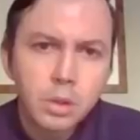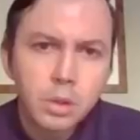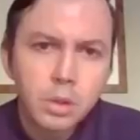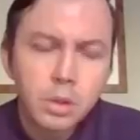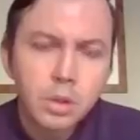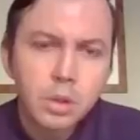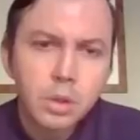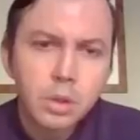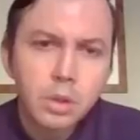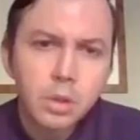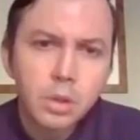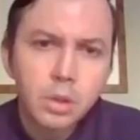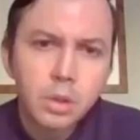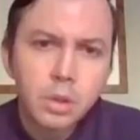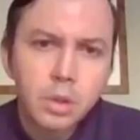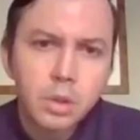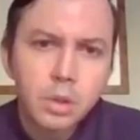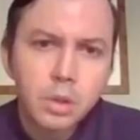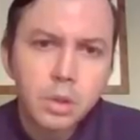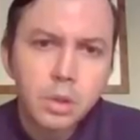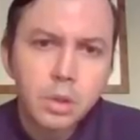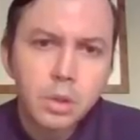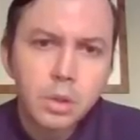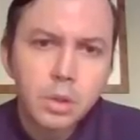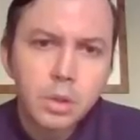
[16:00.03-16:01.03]

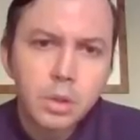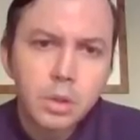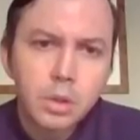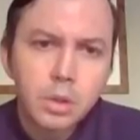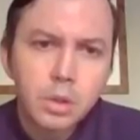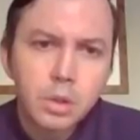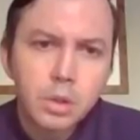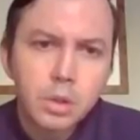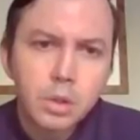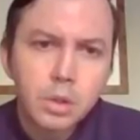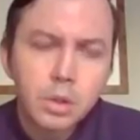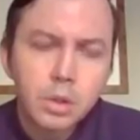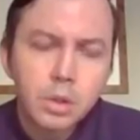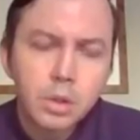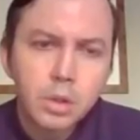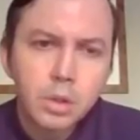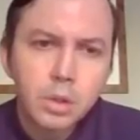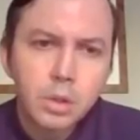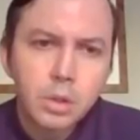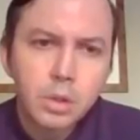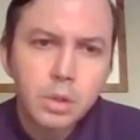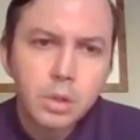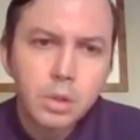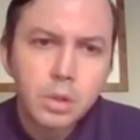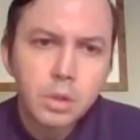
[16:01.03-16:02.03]

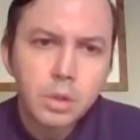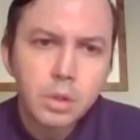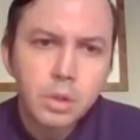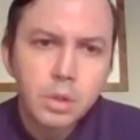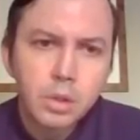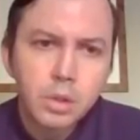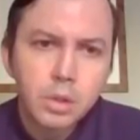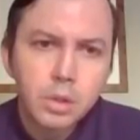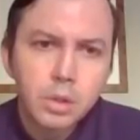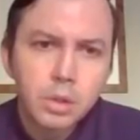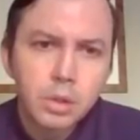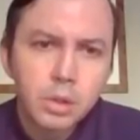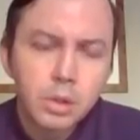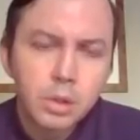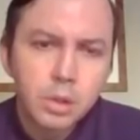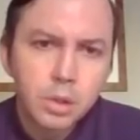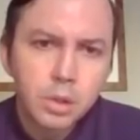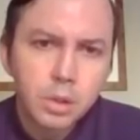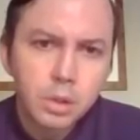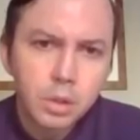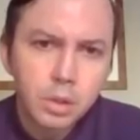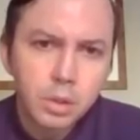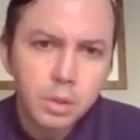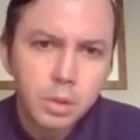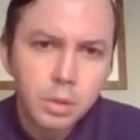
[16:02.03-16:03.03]

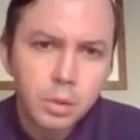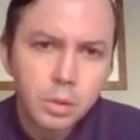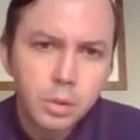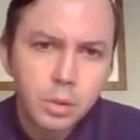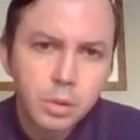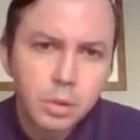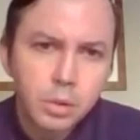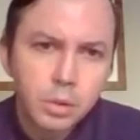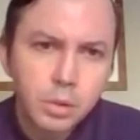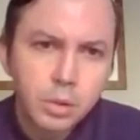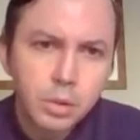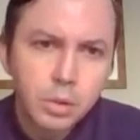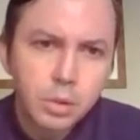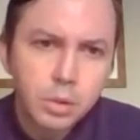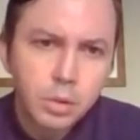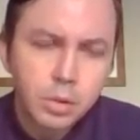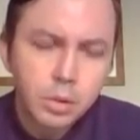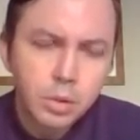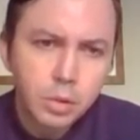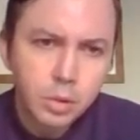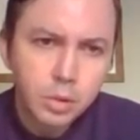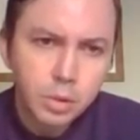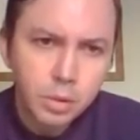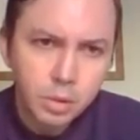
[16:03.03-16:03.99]
The person shown says nothing.